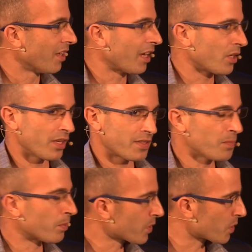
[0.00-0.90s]
I, it's
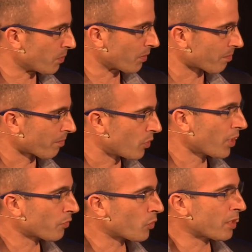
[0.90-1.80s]
impossible. You
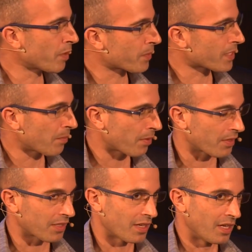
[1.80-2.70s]
have to give up
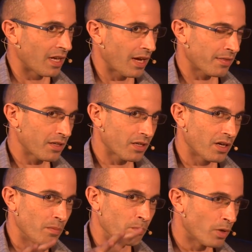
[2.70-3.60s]
something. I think
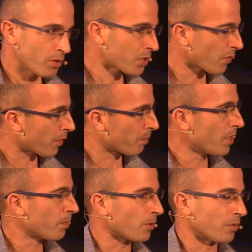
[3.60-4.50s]
most of the
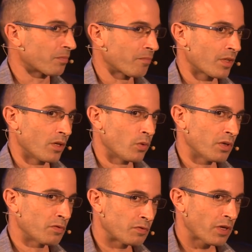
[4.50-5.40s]
people who
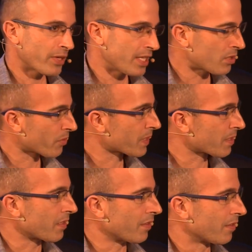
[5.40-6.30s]
are very
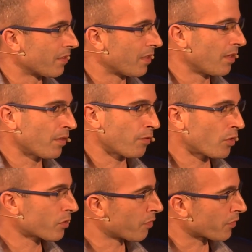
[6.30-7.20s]
interested in the
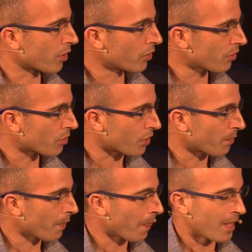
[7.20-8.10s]
future of
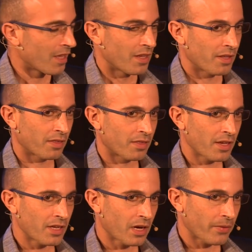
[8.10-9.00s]
technology,
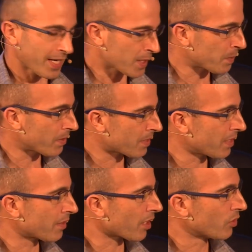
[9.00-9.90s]
they are experts
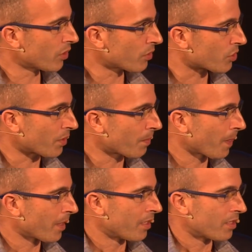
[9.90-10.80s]
in technology,
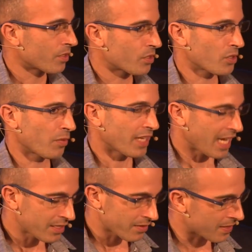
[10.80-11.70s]
so they
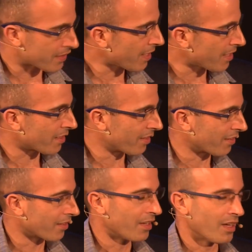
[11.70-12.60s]

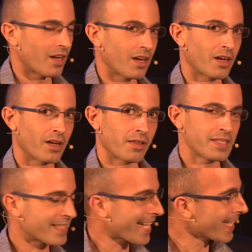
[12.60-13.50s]
understand uh,
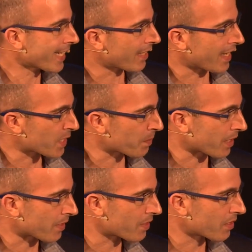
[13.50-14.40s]
these technical
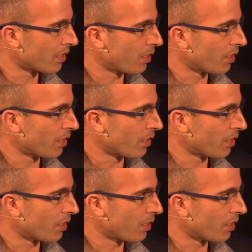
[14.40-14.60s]
aspects